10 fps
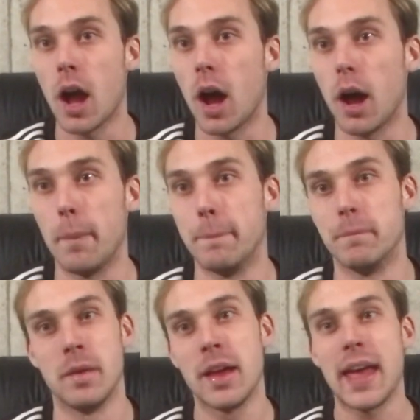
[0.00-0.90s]

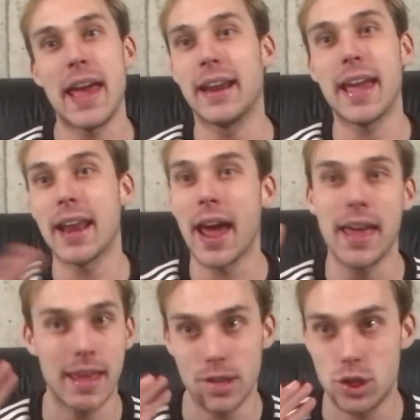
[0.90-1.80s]
And again,
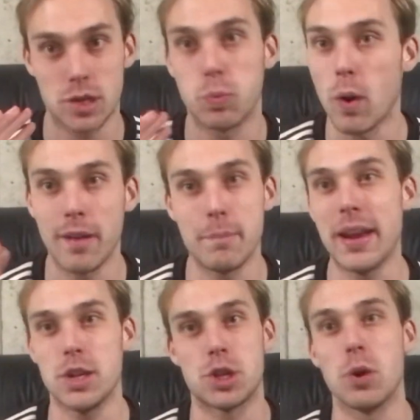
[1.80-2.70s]
just one of
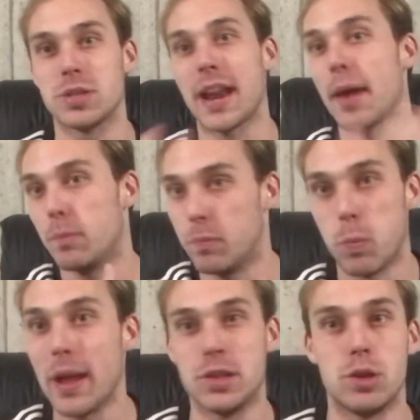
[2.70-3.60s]
many shows that I
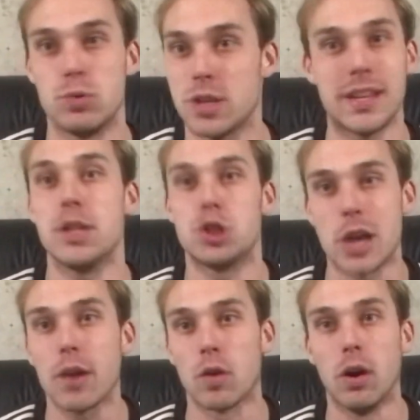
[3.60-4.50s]
went to just in
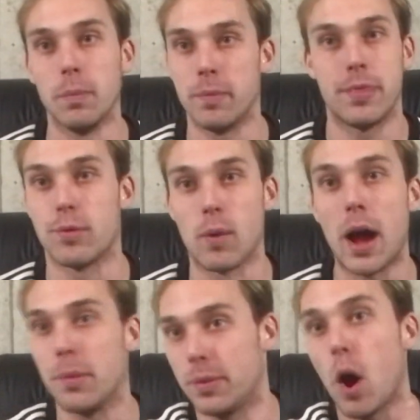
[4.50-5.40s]
general
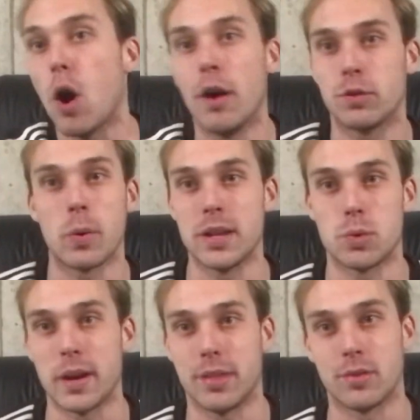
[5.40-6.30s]
throughout all of
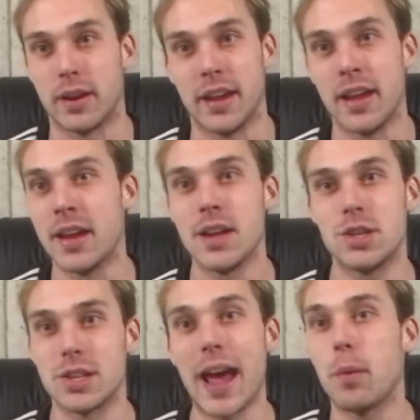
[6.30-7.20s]
2023.
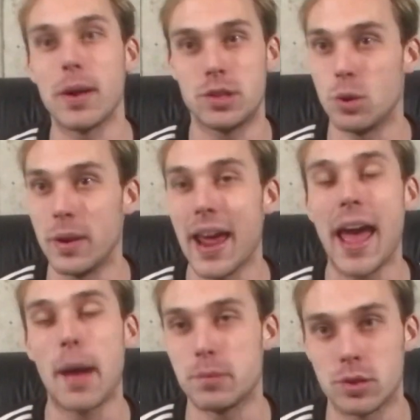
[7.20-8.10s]
Just, I went to an
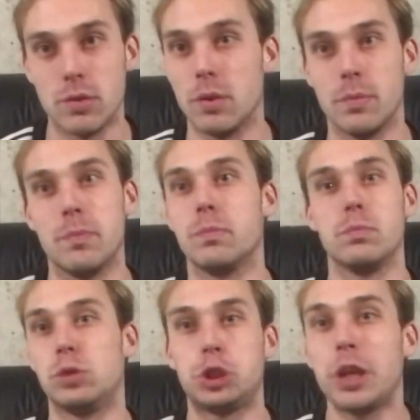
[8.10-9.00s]
absolute
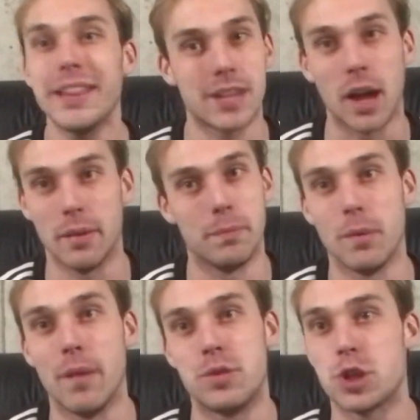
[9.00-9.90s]
shit ton
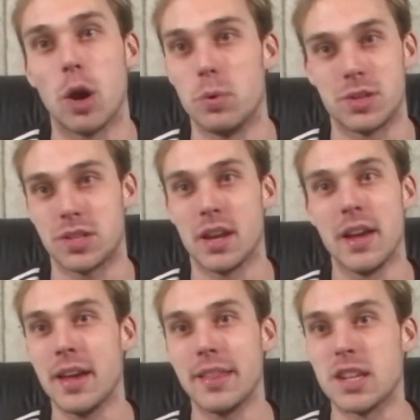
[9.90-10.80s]
of shows
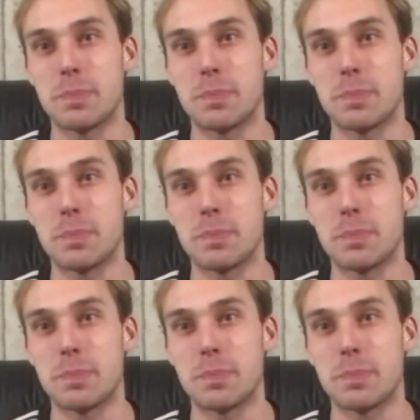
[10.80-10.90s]
this